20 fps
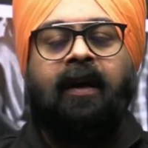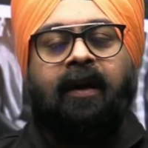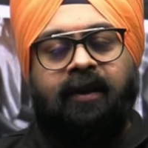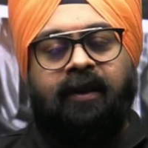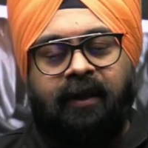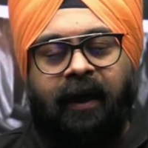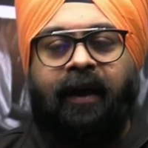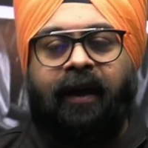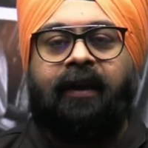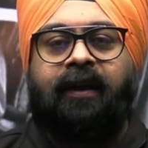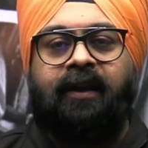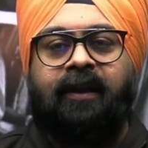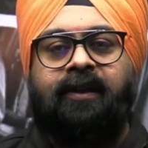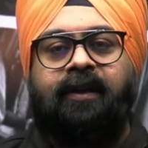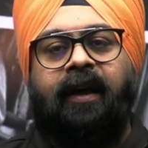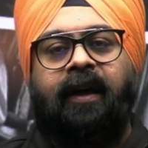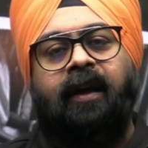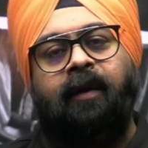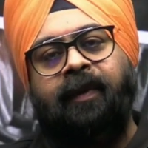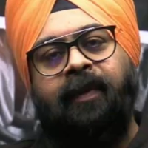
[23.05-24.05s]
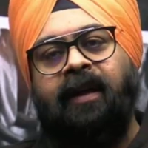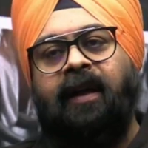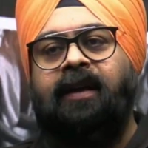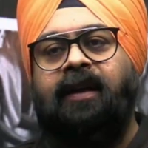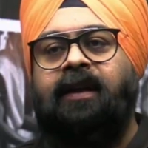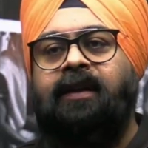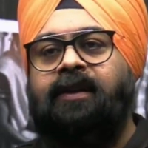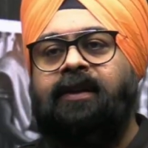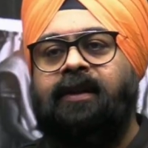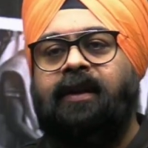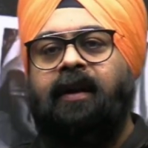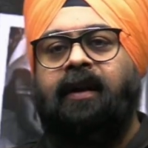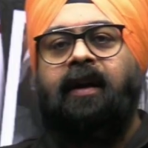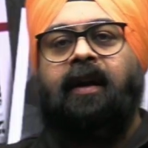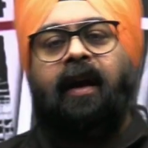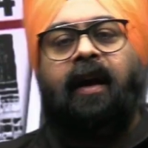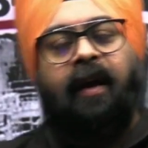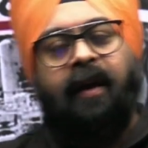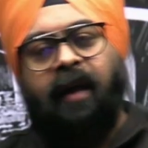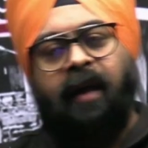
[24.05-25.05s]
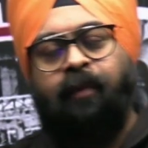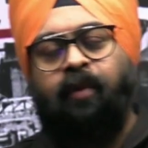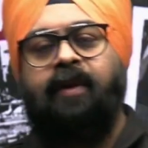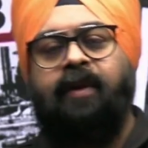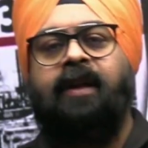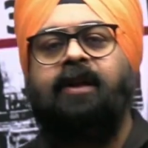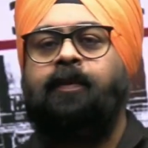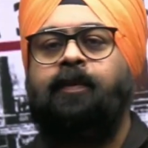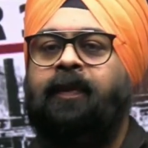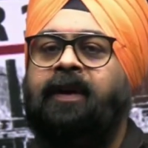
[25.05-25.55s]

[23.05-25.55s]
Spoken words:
scientist at BIS, and I possess